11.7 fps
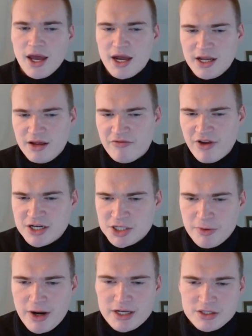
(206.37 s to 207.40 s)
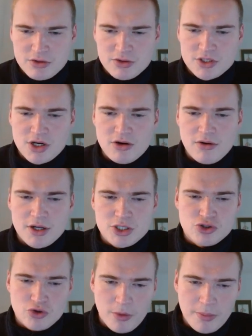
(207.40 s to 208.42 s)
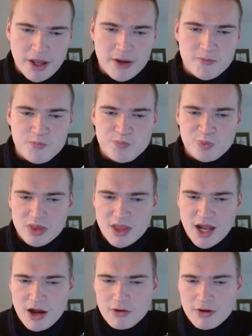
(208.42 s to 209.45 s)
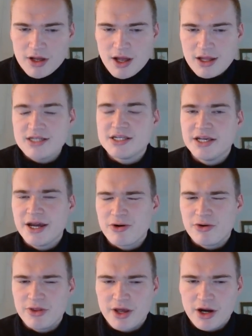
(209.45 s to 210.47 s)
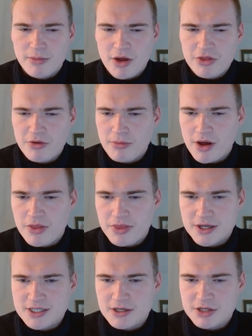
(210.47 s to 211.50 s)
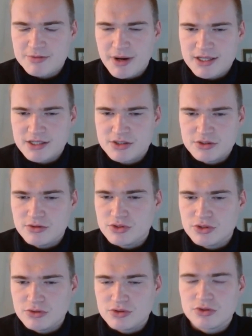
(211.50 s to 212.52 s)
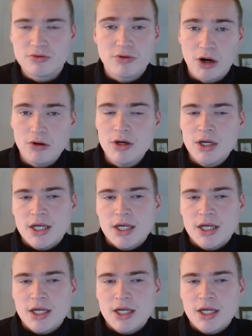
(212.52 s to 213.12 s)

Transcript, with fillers: and the inflation rate is also uh, dropping now, at least year on year, month on month, they're still expected to, to, to grow.